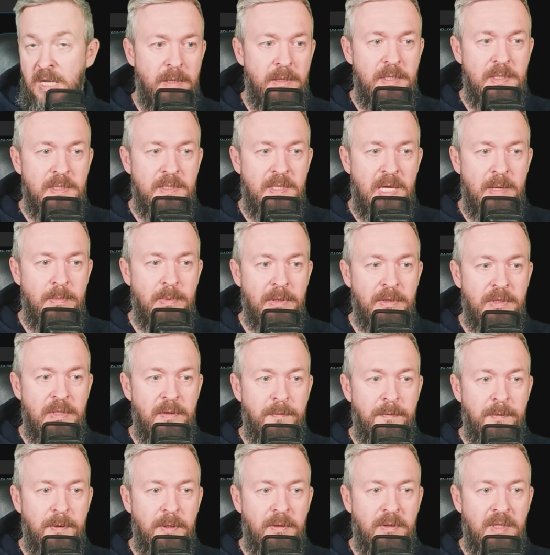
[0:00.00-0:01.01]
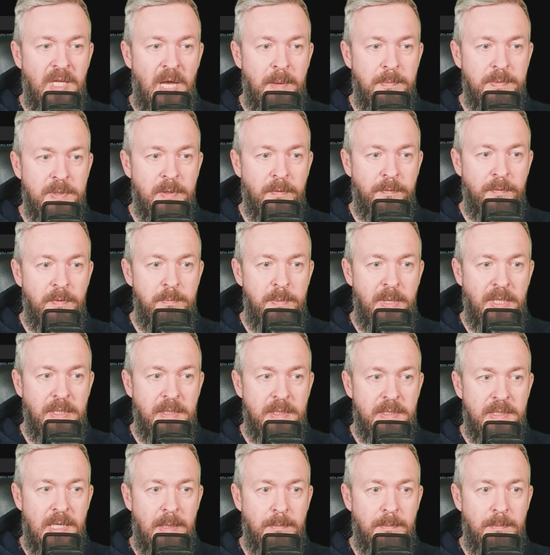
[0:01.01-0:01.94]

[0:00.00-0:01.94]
disable different types of embedded